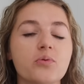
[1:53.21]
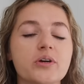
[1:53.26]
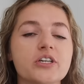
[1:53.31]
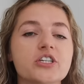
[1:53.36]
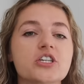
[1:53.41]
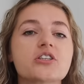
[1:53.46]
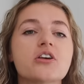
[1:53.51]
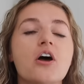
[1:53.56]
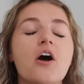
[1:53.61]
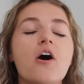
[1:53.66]
We
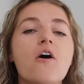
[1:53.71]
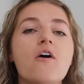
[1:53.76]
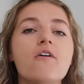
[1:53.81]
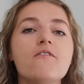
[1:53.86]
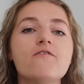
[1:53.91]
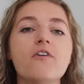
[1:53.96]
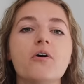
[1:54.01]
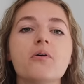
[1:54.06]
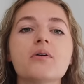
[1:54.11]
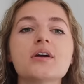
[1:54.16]
just
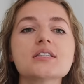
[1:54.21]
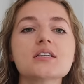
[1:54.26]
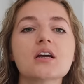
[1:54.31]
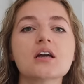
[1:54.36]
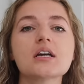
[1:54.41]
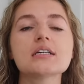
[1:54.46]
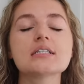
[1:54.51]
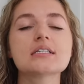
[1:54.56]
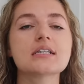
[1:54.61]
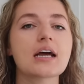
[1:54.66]
focus
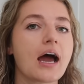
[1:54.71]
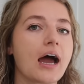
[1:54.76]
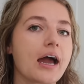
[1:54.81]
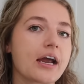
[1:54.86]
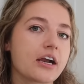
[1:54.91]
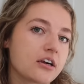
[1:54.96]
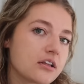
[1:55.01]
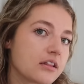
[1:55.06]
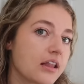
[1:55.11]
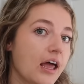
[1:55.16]
our
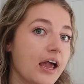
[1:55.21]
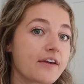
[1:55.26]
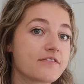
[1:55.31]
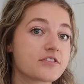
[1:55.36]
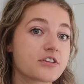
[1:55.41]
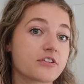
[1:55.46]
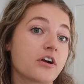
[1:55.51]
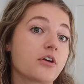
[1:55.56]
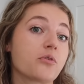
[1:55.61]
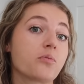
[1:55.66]
entire
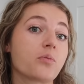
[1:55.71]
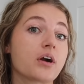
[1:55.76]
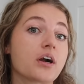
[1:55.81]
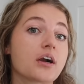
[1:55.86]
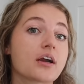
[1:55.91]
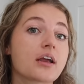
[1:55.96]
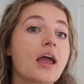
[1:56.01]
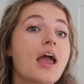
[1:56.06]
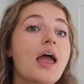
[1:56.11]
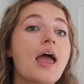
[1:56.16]
lives around
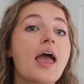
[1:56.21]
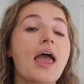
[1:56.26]
work.